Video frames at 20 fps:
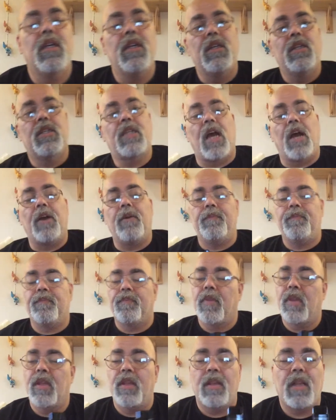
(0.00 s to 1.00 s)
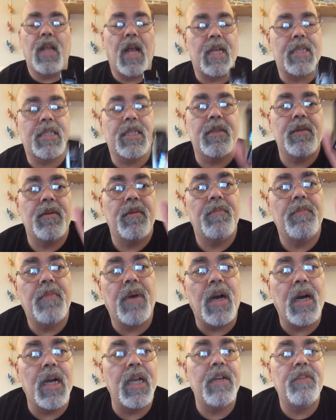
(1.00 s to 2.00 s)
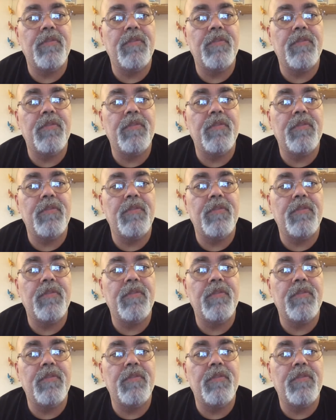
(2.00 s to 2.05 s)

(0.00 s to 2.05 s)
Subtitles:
So that's my